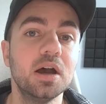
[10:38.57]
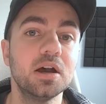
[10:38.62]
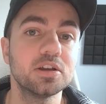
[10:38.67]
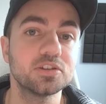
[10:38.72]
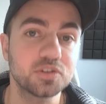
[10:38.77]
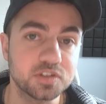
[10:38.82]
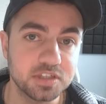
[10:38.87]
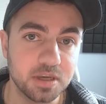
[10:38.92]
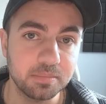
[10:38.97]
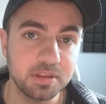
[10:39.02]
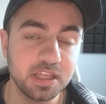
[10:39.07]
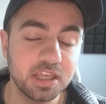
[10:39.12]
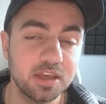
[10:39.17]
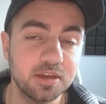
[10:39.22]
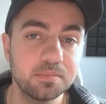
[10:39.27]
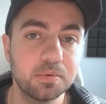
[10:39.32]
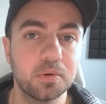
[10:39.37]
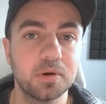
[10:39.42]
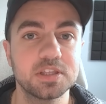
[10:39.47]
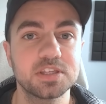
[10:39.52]
So some of the key
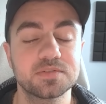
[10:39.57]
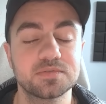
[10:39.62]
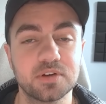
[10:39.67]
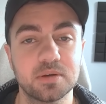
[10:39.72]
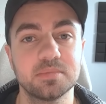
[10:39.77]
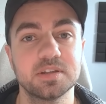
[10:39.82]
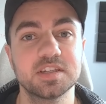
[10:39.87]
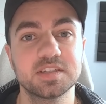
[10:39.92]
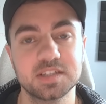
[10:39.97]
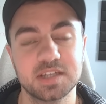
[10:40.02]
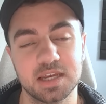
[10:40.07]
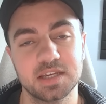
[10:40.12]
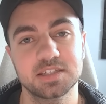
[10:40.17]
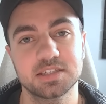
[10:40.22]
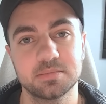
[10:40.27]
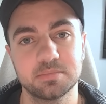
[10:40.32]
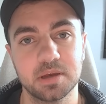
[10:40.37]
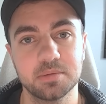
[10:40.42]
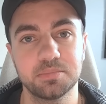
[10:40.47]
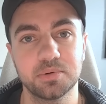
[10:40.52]
points from this text
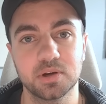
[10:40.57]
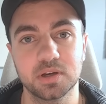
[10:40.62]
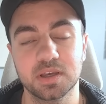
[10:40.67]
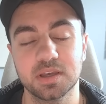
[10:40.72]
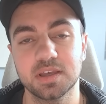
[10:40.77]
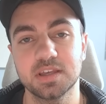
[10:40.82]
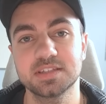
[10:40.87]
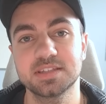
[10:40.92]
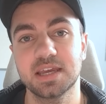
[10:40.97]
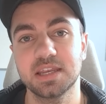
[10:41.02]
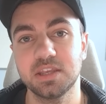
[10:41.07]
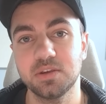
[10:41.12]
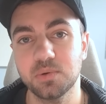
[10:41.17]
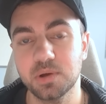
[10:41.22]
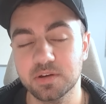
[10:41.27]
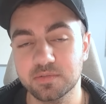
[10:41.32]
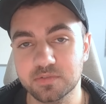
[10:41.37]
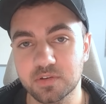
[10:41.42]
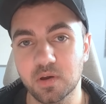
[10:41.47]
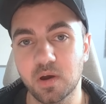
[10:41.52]
in my book is that you
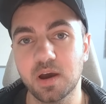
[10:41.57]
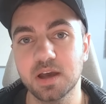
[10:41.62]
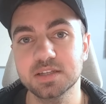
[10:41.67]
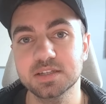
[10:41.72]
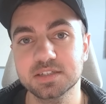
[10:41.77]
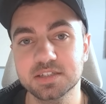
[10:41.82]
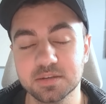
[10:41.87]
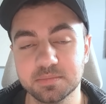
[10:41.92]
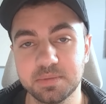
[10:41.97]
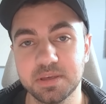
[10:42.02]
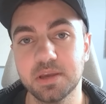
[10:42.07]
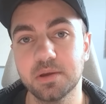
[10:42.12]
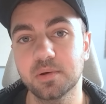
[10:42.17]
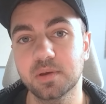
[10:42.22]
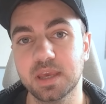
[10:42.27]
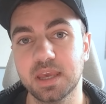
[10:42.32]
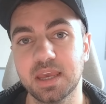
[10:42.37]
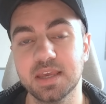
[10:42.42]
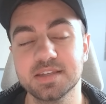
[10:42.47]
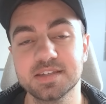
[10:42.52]
have got to be
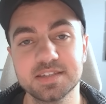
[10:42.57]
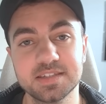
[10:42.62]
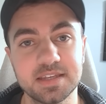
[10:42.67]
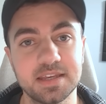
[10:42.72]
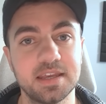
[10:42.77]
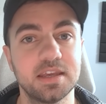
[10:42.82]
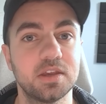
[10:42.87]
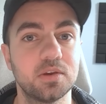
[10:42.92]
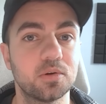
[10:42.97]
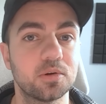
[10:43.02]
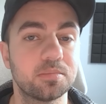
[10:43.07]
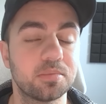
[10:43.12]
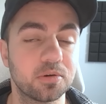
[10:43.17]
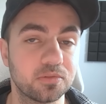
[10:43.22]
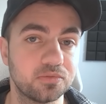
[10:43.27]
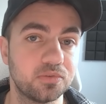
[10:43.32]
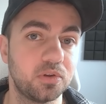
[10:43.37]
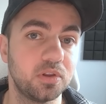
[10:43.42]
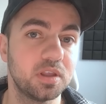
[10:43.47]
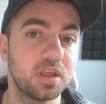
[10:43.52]
okay seeing your
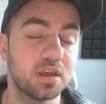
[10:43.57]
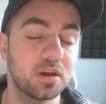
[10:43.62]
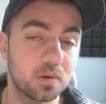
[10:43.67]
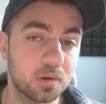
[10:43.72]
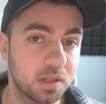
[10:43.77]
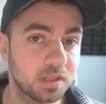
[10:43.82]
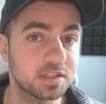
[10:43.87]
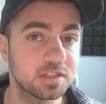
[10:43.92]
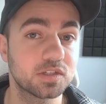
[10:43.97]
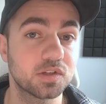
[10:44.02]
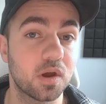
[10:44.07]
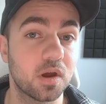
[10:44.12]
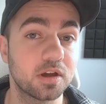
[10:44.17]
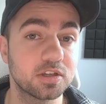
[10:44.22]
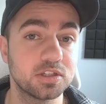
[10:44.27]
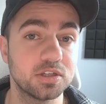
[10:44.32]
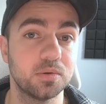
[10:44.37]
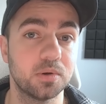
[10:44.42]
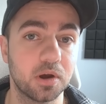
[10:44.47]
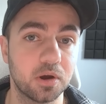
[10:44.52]
portfolio and the
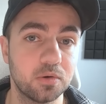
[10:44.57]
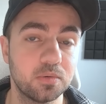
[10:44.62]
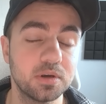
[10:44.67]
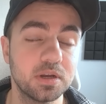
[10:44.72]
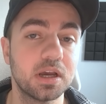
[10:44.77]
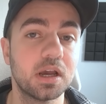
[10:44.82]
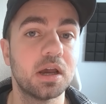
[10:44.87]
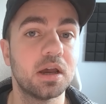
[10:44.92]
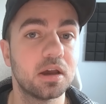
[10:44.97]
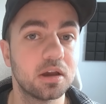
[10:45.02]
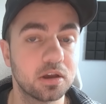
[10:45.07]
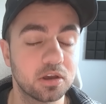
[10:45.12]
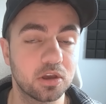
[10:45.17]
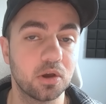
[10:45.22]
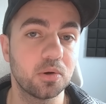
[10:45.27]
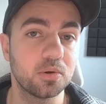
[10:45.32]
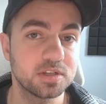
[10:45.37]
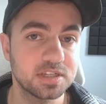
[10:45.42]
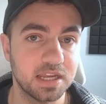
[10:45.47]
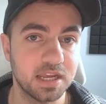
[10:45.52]
stocks you own
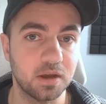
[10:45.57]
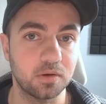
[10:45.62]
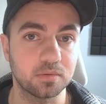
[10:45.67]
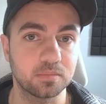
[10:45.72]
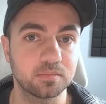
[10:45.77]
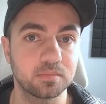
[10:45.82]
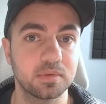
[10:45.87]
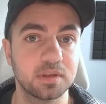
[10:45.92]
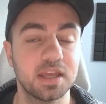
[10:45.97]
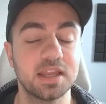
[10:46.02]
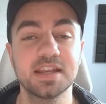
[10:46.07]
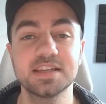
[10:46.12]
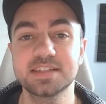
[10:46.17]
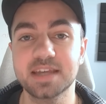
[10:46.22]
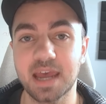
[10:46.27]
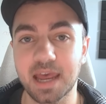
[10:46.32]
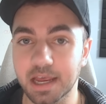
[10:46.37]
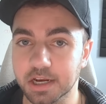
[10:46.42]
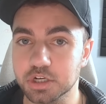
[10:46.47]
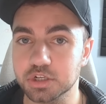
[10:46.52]
go down. It is
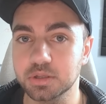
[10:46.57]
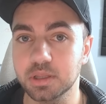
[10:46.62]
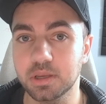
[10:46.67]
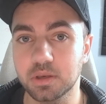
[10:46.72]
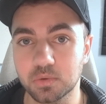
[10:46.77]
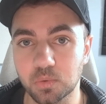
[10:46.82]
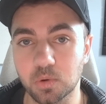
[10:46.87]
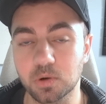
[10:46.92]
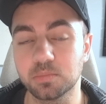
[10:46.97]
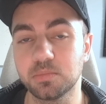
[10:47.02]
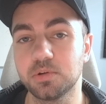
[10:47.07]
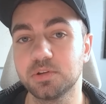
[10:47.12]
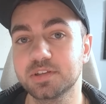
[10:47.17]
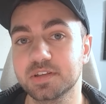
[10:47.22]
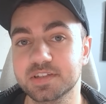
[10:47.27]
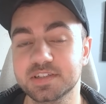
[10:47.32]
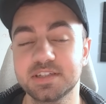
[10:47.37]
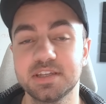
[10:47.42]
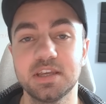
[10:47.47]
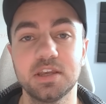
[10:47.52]
actually normal to
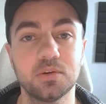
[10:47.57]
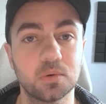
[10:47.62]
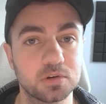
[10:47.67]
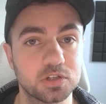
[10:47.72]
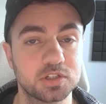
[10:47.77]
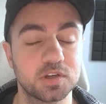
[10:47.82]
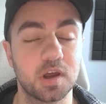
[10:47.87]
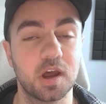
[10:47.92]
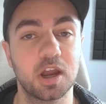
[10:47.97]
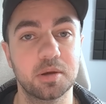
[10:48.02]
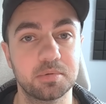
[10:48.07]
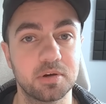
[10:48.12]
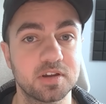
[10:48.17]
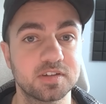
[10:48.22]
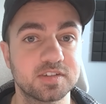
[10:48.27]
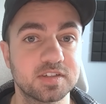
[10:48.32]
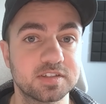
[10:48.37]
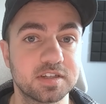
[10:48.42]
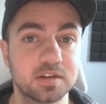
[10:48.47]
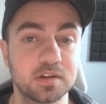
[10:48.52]
see your stock
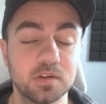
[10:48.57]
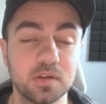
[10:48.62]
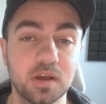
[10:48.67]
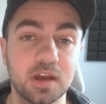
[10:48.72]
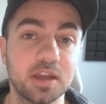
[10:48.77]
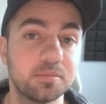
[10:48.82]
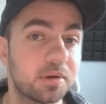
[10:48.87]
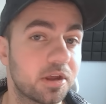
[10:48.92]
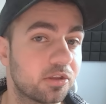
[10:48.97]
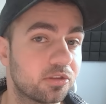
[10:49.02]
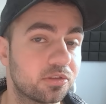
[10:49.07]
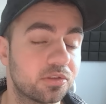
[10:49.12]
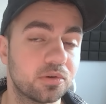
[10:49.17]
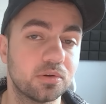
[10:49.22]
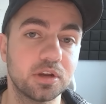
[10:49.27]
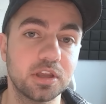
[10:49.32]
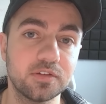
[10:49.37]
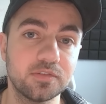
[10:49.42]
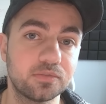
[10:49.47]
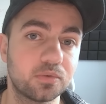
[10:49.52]
prices decline by
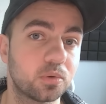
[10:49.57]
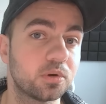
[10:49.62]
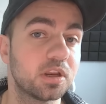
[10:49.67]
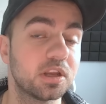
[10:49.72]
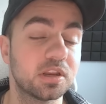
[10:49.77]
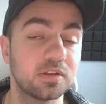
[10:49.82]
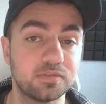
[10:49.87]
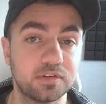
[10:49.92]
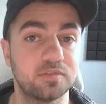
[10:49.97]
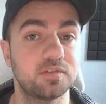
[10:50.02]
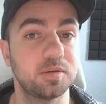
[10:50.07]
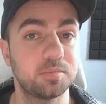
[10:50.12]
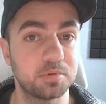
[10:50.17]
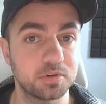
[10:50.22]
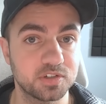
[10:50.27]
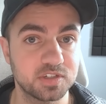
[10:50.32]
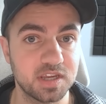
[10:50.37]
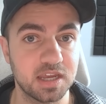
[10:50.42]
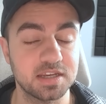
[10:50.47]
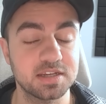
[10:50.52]
30, 40 to
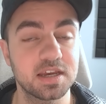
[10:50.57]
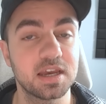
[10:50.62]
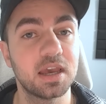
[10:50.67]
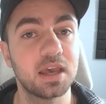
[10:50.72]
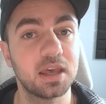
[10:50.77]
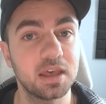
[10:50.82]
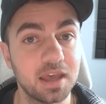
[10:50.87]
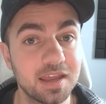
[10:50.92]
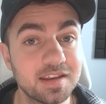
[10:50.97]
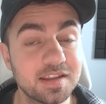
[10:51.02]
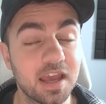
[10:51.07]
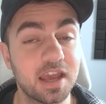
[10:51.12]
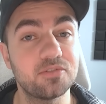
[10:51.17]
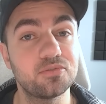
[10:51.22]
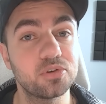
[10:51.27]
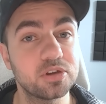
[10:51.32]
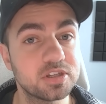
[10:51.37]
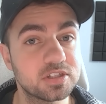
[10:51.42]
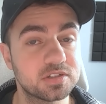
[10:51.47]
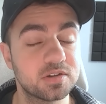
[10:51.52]
50%. And
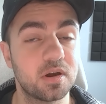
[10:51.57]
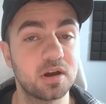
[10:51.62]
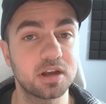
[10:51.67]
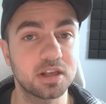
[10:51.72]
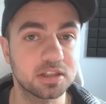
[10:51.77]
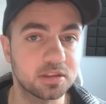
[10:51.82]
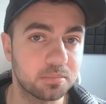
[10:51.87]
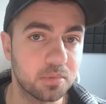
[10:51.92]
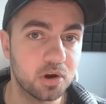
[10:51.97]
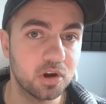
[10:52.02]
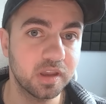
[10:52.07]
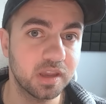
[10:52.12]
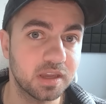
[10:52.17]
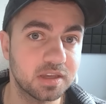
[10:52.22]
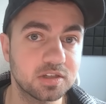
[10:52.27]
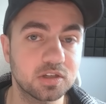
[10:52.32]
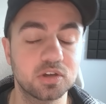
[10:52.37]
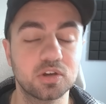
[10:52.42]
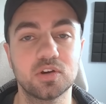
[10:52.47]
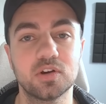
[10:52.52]
every stock in the
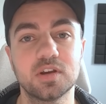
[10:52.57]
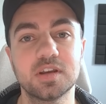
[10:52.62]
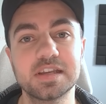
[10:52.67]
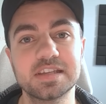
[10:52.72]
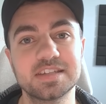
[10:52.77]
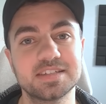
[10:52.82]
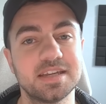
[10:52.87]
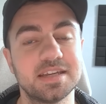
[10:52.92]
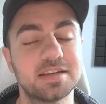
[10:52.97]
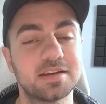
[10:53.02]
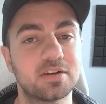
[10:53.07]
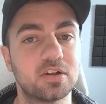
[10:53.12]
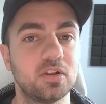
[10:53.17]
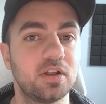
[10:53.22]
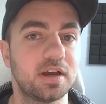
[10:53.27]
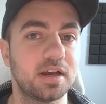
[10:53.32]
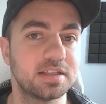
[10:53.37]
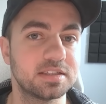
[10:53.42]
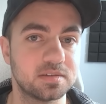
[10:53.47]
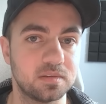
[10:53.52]
market could see
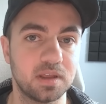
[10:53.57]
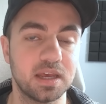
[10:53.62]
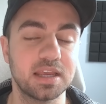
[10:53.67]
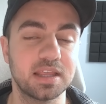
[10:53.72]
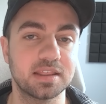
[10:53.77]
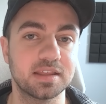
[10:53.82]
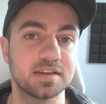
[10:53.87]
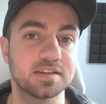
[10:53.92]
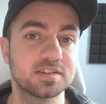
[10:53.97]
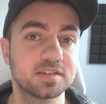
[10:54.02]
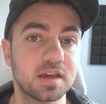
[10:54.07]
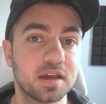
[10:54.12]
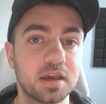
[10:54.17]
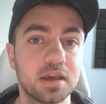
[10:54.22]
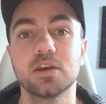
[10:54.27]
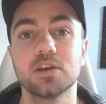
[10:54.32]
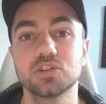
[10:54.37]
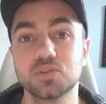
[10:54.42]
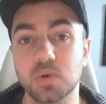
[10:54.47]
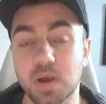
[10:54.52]
declines like this.
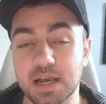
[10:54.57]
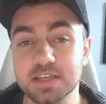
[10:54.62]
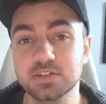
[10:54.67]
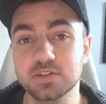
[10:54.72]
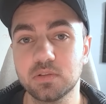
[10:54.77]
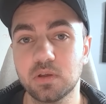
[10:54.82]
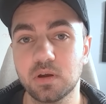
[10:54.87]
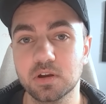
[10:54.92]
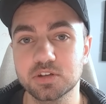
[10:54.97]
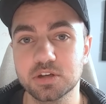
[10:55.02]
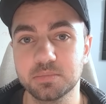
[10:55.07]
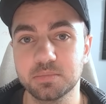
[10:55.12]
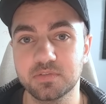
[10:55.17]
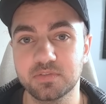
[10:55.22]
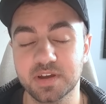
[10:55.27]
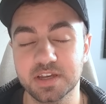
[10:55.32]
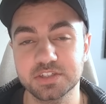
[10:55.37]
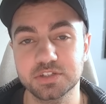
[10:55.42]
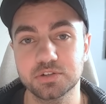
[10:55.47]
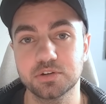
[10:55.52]
So as a long-term
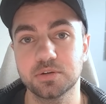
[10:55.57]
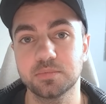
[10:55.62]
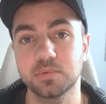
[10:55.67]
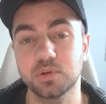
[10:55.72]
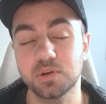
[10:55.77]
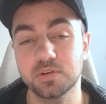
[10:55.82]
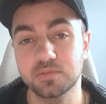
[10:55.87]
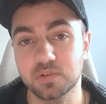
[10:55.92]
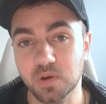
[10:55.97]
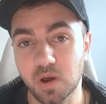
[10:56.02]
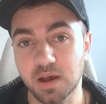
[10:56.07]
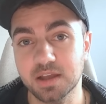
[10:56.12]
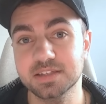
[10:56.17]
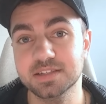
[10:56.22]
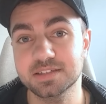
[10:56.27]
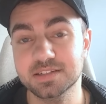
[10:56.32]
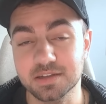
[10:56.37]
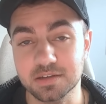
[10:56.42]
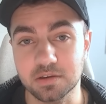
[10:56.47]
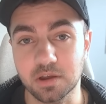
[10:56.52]
investor, you have got
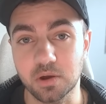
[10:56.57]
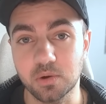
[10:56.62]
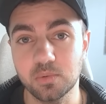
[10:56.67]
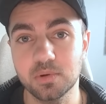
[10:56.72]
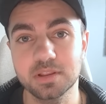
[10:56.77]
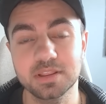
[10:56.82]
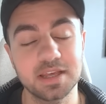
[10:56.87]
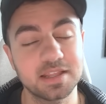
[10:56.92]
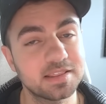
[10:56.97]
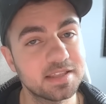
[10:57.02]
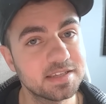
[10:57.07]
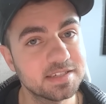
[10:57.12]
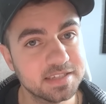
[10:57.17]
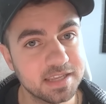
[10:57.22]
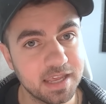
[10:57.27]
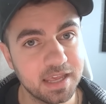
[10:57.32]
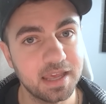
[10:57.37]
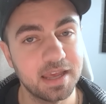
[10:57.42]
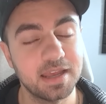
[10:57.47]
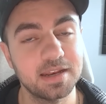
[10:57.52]
to know that this
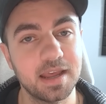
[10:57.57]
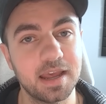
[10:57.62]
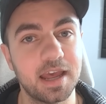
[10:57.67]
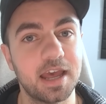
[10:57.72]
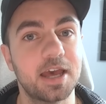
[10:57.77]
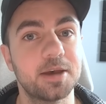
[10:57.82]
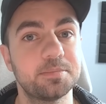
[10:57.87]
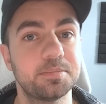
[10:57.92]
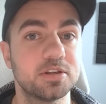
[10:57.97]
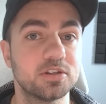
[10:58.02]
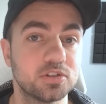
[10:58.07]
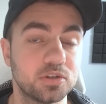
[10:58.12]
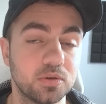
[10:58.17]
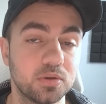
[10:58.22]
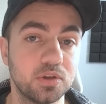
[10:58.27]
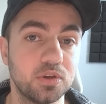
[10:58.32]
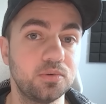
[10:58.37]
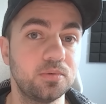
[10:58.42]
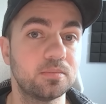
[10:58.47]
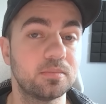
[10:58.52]
can happen to
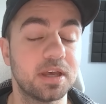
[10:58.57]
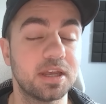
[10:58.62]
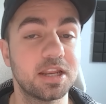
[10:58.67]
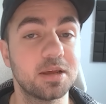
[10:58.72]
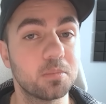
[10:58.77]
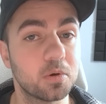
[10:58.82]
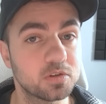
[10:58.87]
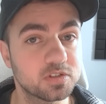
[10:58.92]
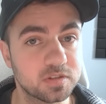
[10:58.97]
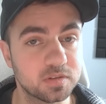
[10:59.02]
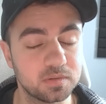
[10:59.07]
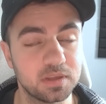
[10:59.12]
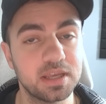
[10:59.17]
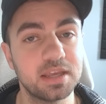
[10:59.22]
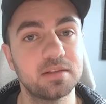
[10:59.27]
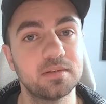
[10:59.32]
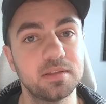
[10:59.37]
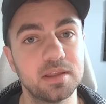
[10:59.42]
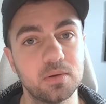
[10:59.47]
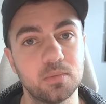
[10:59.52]
you, and it most
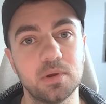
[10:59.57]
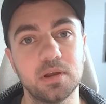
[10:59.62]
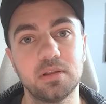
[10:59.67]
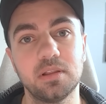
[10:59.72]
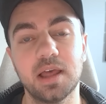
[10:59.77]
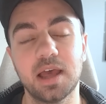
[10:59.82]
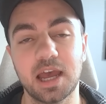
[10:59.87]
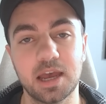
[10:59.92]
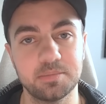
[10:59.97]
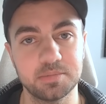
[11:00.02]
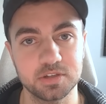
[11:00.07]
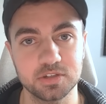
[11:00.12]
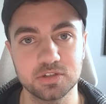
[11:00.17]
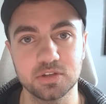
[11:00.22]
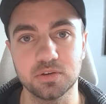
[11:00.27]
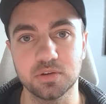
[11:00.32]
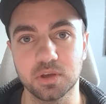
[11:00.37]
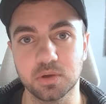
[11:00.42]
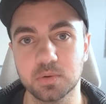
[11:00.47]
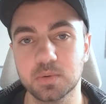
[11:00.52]
likely will happen to
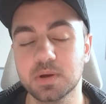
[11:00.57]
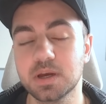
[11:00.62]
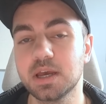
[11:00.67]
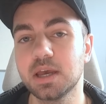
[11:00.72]
you.